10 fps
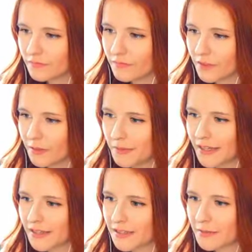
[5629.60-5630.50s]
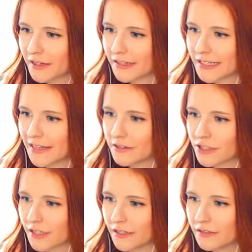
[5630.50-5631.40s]
let me get some of their
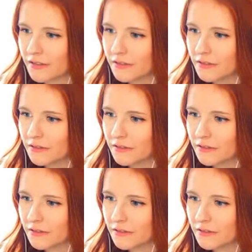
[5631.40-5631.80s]
attention.